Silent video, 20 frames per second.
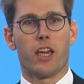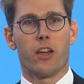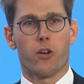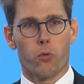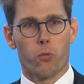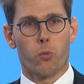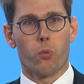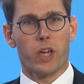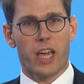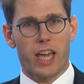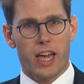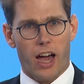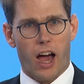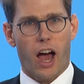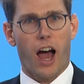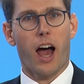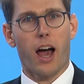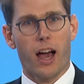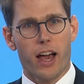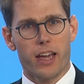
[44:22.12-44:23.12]
We
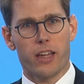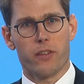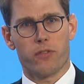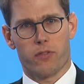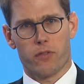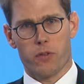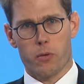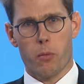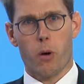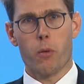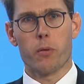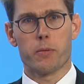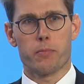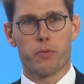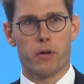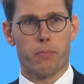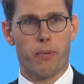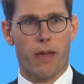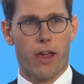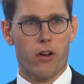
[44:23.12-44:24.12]
are at the moment
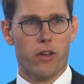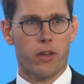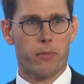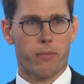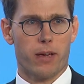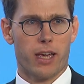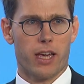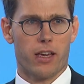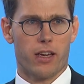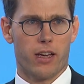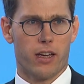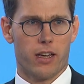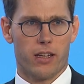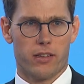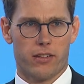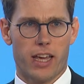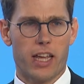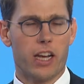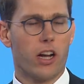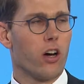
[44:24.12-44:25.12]
preparing
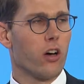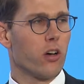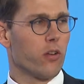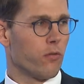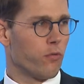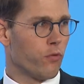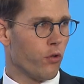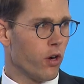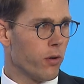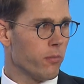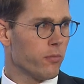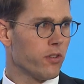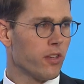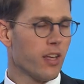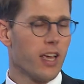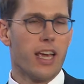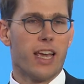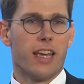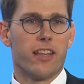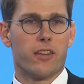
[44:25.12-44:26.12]
data on firms.
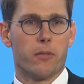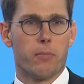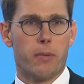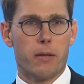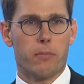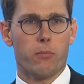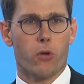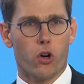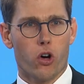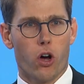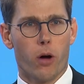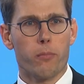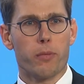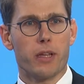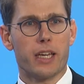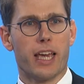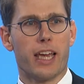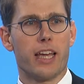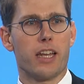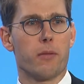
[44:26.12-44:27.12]
It's a bit more
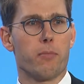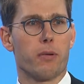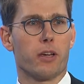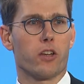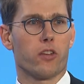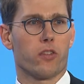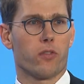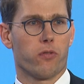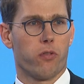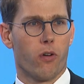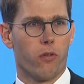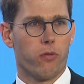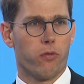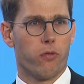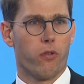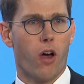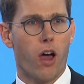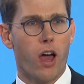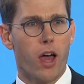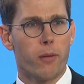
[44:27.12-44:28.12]
complicated because for
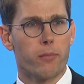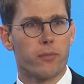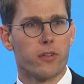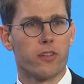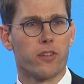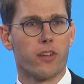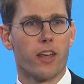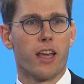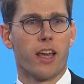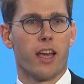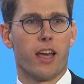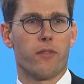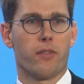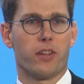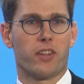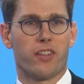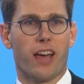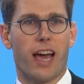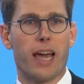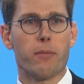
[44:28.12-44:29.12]
firms, the
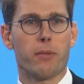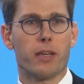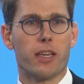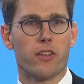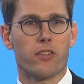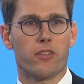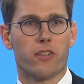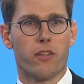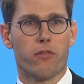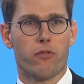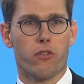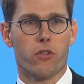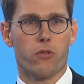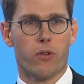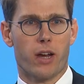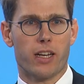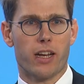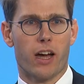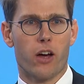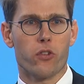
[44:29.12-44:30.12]
timing is different,
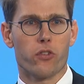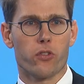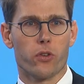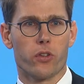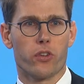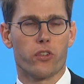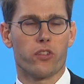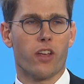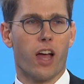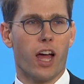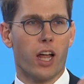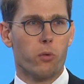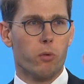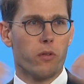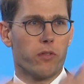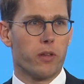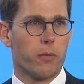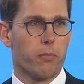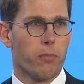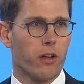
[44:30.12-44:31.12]
right? Households start
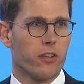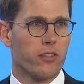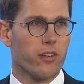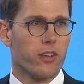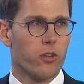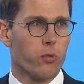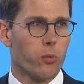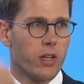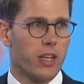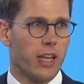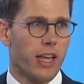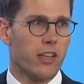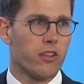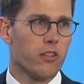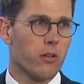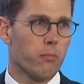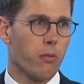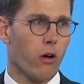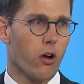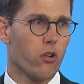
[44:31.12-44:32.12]
with deposits, will
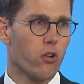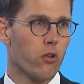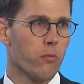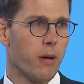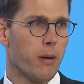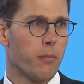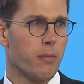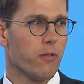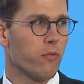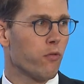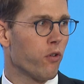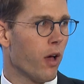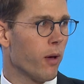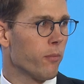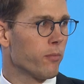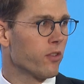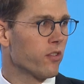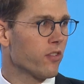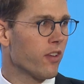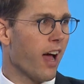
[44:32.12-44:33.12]
later borrow. Maybe
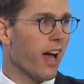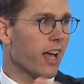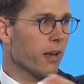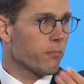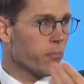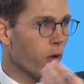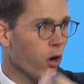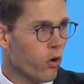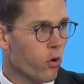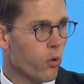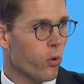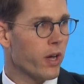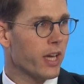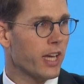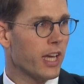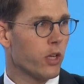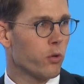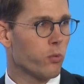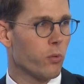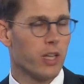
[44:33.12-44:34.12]
firms start
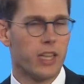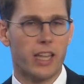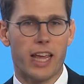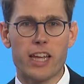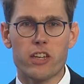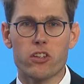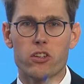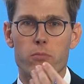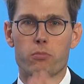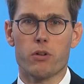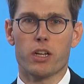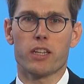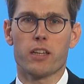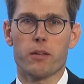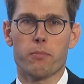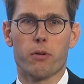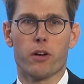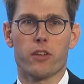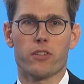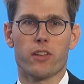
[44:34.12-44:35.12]
borrowing and will later bring
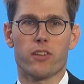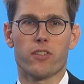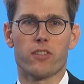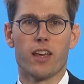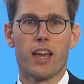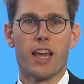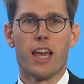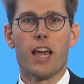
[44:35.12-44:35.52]
deposits.